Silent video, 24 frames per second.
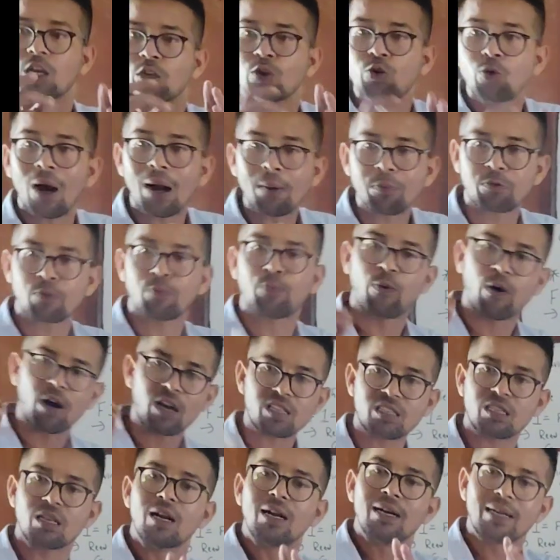You have to
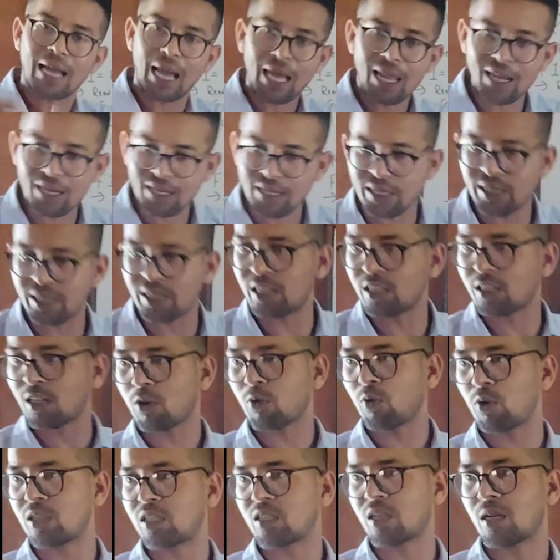first directly read the
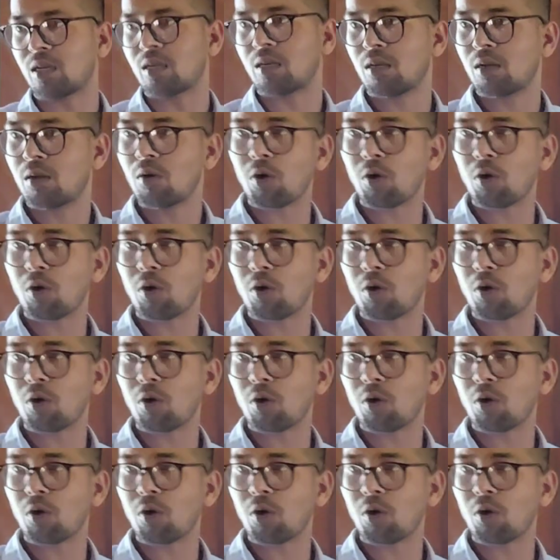question.